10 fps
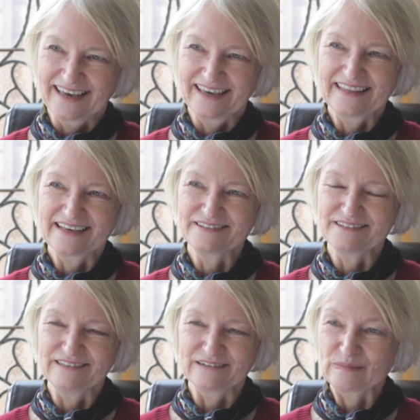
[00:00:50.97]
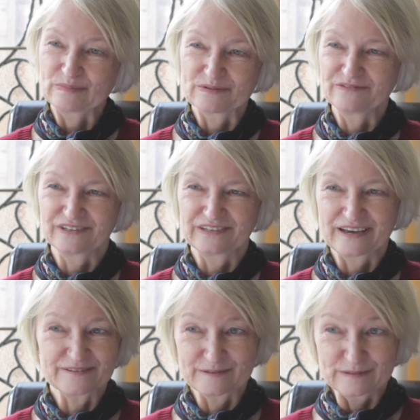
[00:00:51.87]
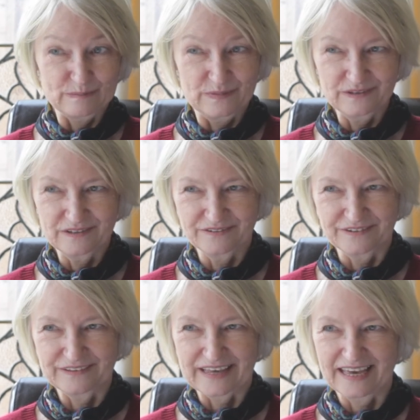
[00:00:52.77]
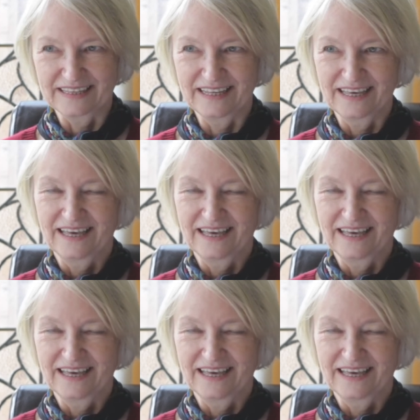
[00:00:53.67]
And as you know, Broomfield House was beautiful then,